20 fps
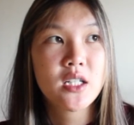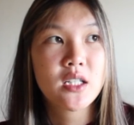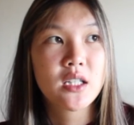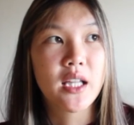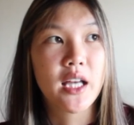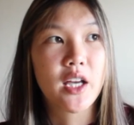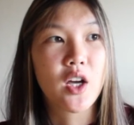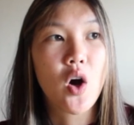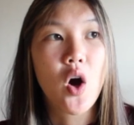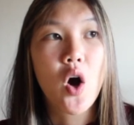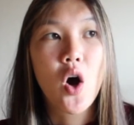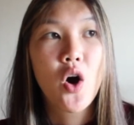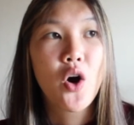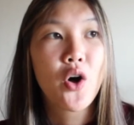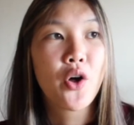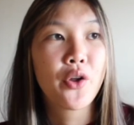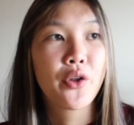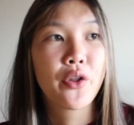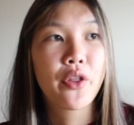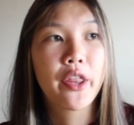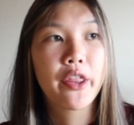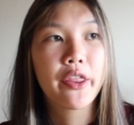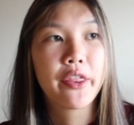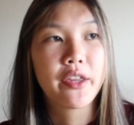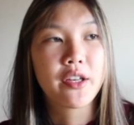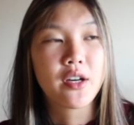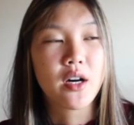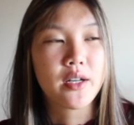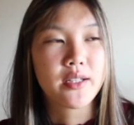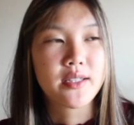like all
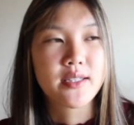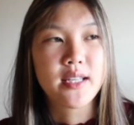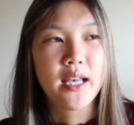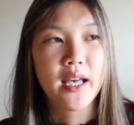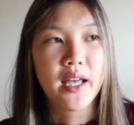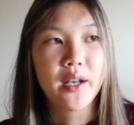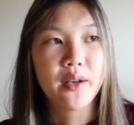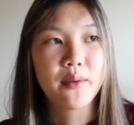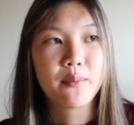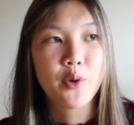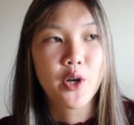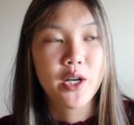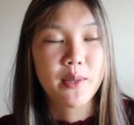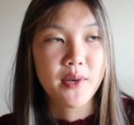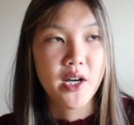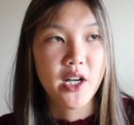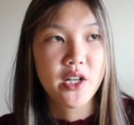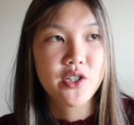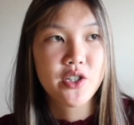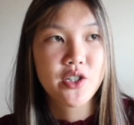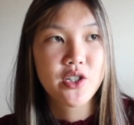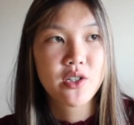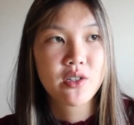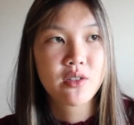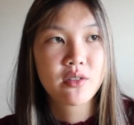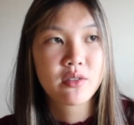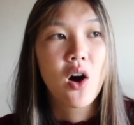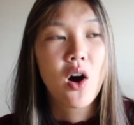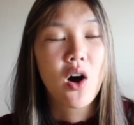the onsen pretty much